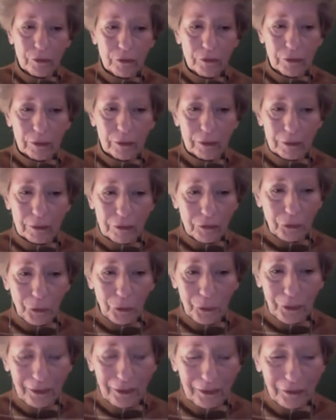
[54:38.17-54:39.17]
silly
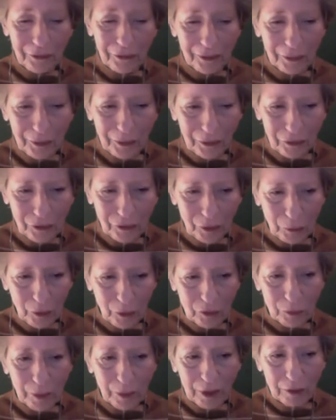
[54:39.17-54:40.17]
story in some
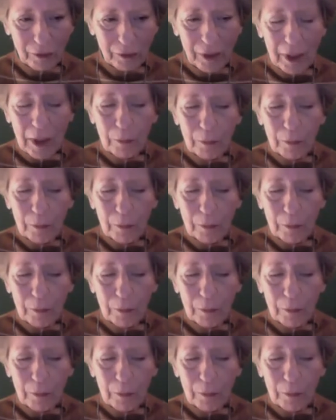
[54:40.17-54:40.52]
respects,